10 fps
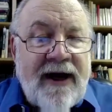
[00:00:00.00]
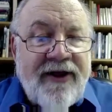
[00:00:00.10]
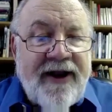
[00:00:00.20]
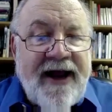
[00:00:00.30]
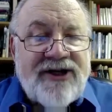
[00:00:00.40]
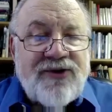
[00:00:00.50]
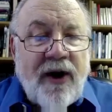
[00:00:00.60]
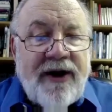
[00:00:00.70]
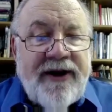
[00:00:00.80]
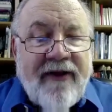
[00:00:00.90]
The next
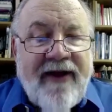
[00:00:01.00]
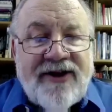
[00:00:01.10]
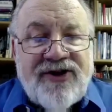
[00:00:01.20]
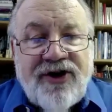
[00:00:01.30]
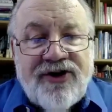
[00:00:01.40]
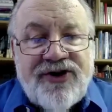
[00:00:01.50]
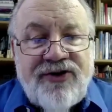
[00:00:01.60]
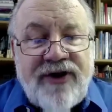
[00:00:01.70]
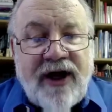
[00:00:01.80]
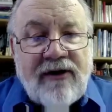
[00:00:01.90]
one, now there's two
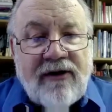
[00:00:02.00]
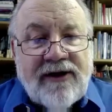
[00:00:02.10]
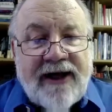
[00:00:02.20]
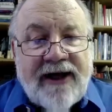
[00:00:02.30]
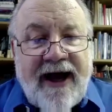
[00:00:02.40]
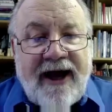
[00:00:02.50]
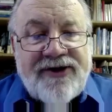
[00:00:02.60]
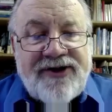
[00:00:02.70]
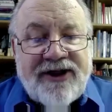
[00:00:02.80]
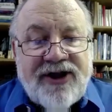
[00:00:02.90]
that look like that. Is
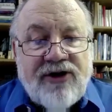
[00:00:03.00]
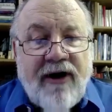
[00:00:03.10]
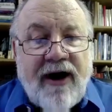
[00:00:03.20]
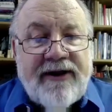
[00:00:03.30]
that the Craig?